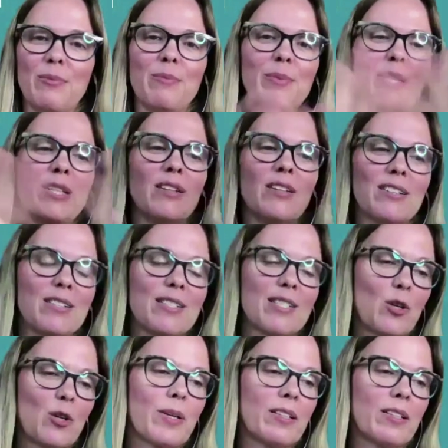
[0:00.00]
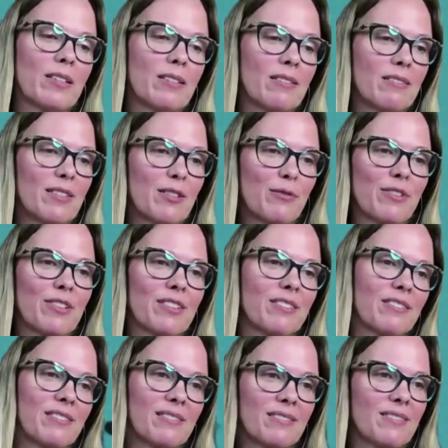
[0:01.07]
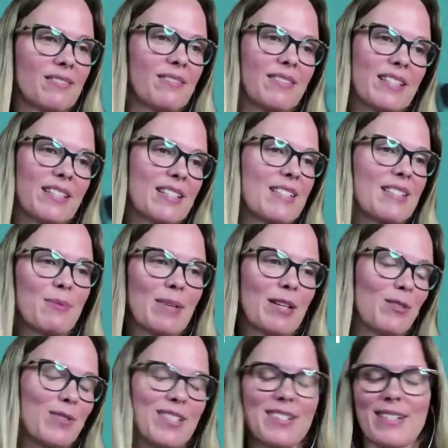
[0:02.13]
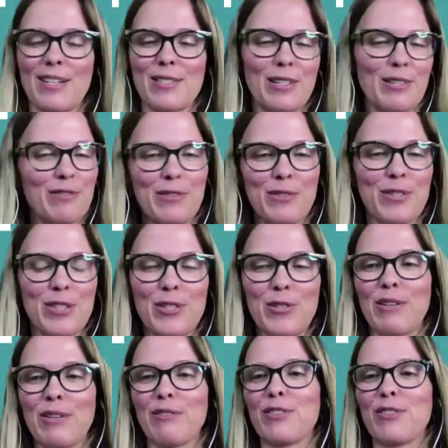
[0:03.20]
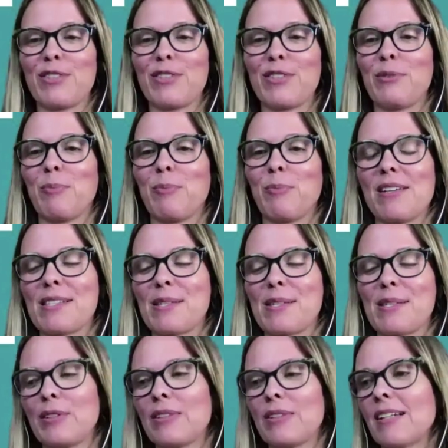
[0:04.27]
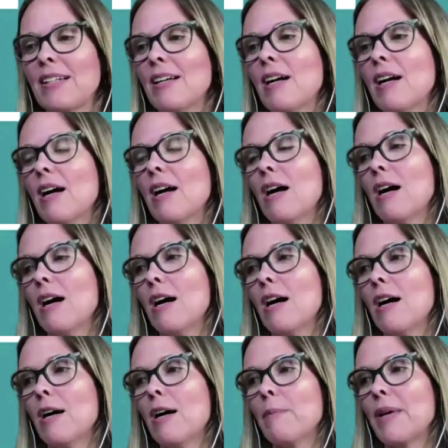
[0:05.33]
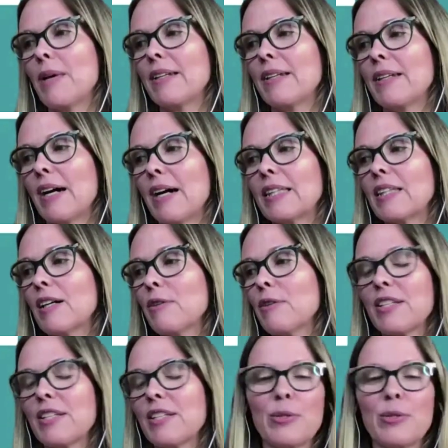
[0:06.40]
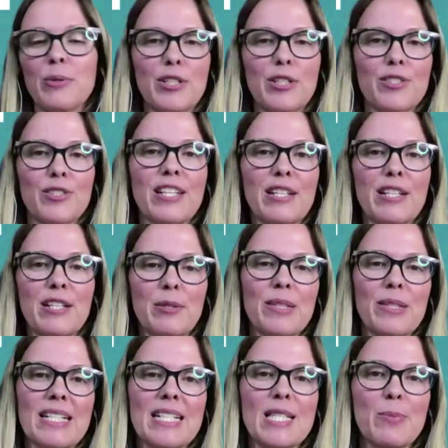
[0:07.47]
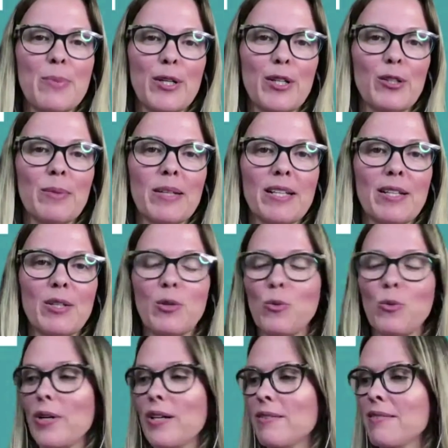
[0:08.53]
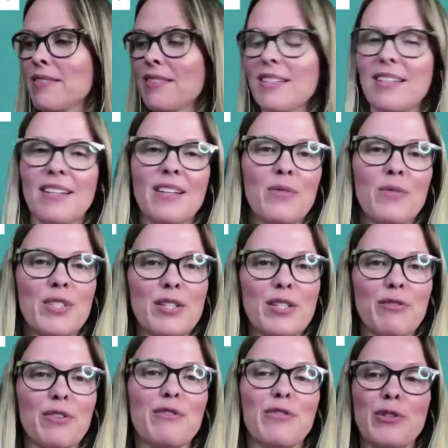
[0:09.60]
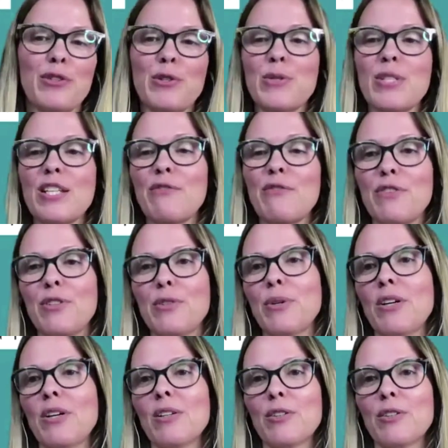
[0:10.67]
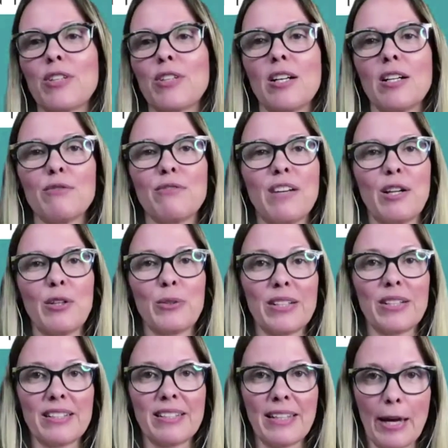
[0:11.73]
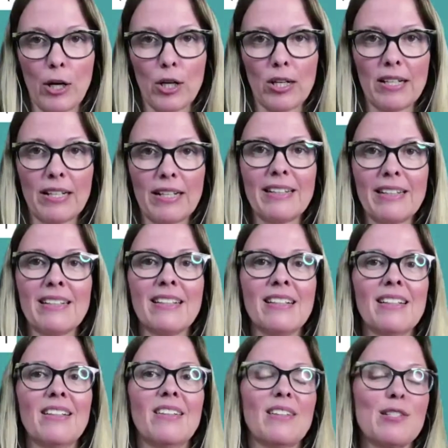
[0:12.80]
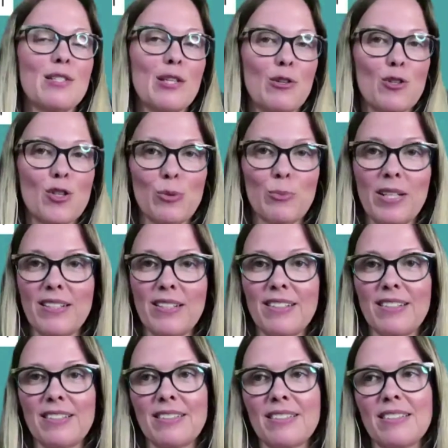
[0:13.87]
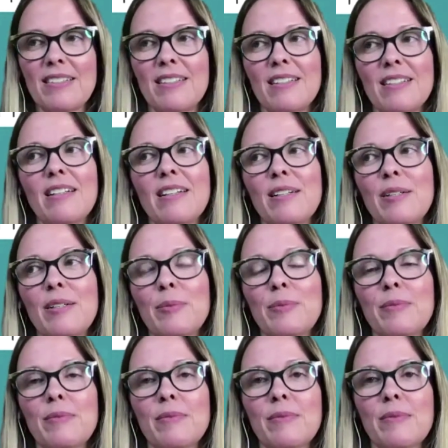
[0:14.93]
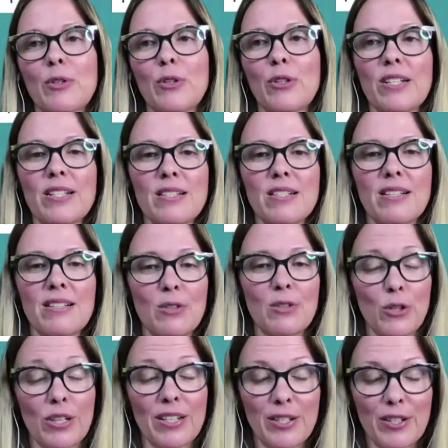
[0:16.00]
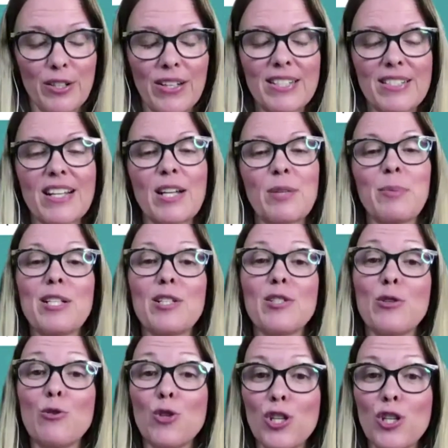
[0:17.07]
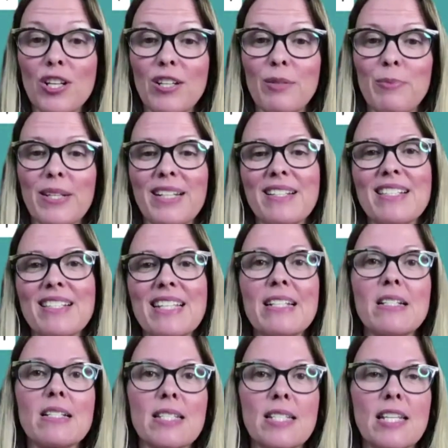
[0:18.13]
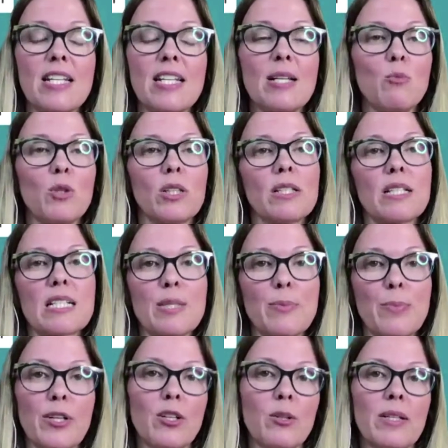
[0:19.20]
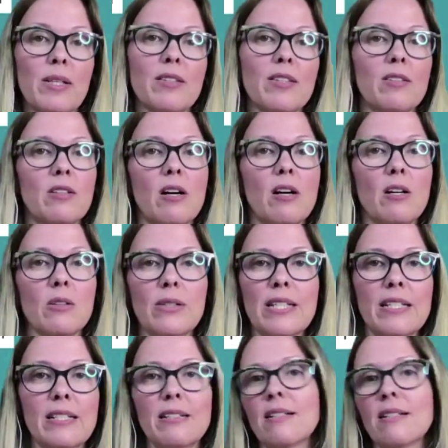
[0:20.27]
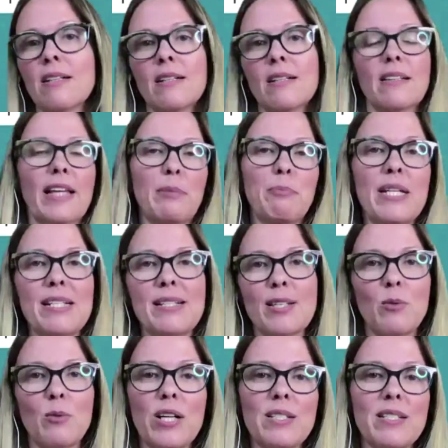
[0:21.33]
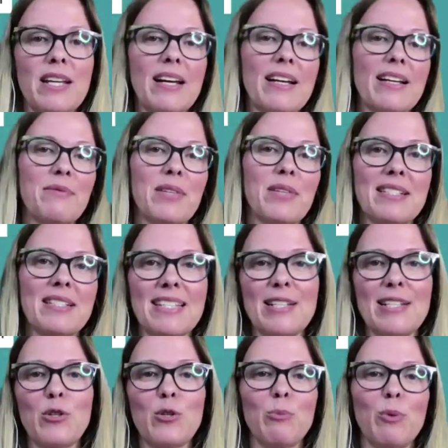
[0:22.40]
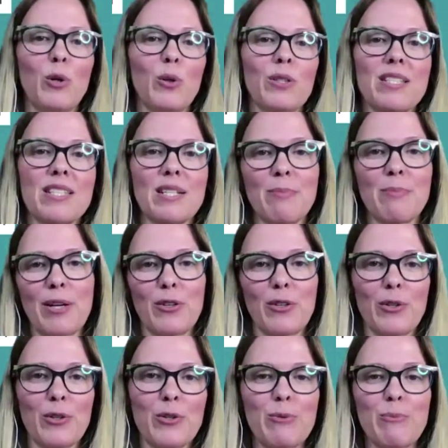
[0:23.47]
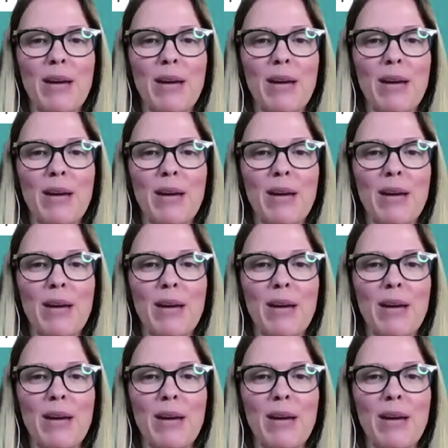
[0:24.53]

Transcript: beyond so many different things about discussing food that you never thought were possible. Um, and I love that you and your team experiment with the different foods. If you all are not following Gary on social media um, or his or integrated diabetes, you should because he and his team will experiment. They'll all eat like pizza one day and then see who bolused it better or who